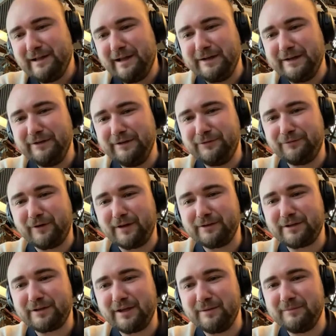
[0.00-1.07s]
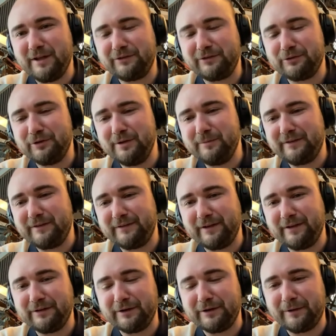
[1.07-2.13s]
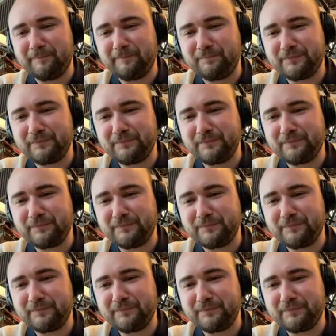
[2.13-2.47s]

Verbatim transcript: and his father came next to him and said um,